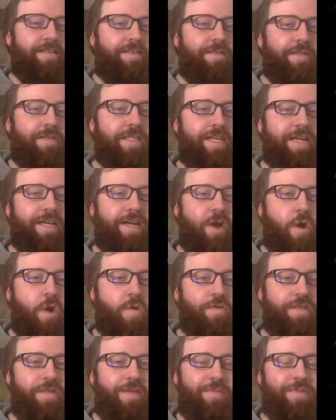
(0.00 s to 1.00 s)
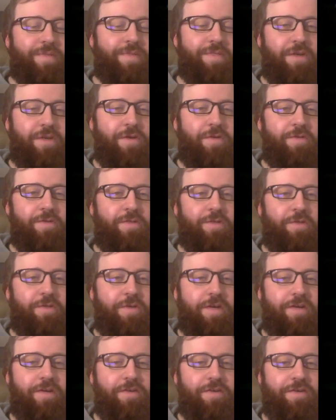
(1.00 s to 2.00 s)
Well, let's get going with episode
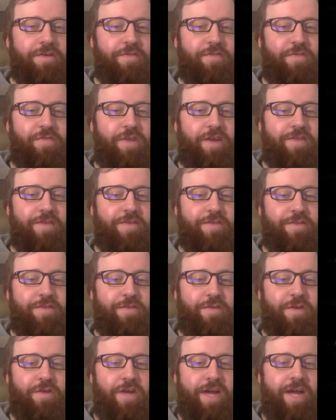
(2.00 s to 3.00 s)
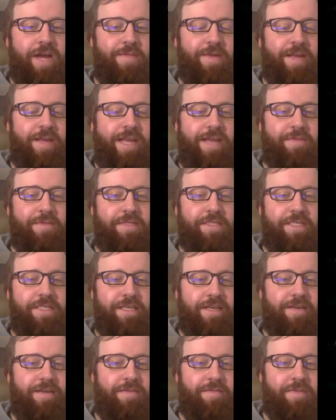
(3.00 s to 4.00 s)
200 of Fathers of the Grind. My name's yeah.
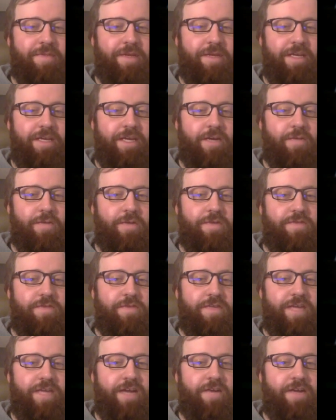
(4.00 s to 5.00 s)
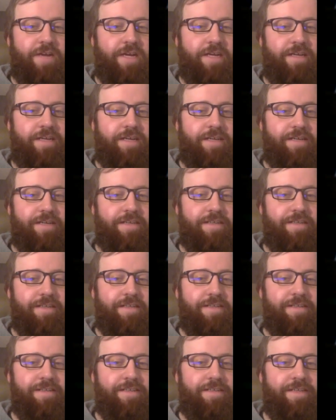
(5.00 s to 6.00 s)
Tim, here with Derek
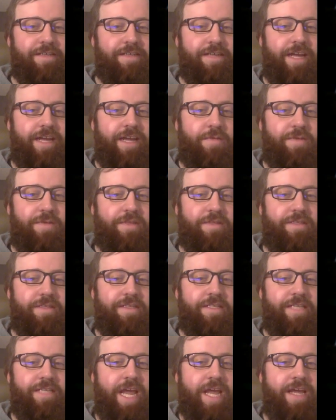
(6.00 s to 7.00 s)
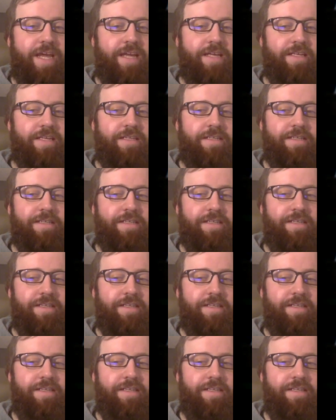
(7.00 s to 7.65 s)
yeah. and with Dan.